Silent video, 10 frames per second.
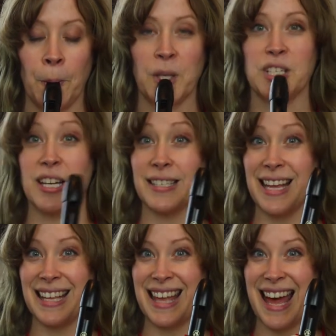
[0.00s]
Just
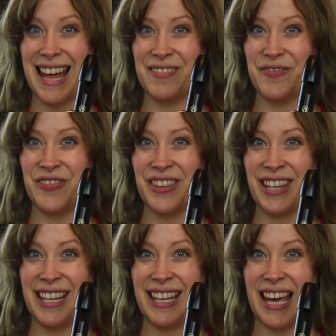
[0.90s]
like that,
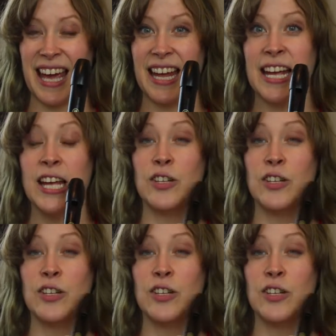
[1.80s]
okay?